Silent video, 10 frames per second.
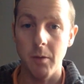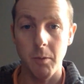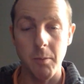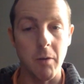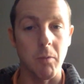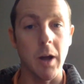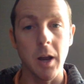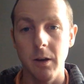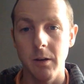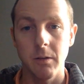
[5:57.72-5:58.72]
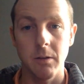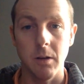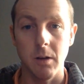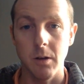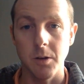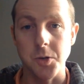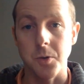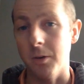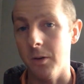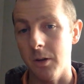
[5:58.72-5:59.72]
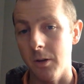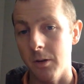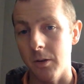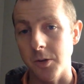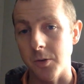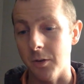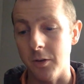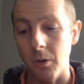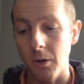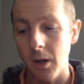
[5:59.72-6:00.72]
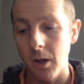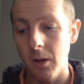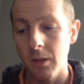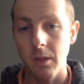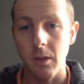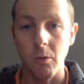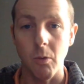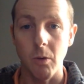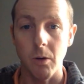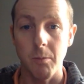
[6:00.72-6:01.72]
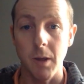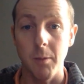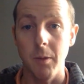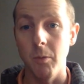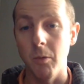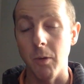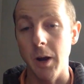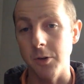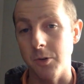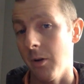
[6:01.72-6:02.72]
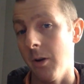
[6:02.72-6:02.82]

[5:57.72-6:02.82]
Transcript: we may write a short story, or maybe we'll write a short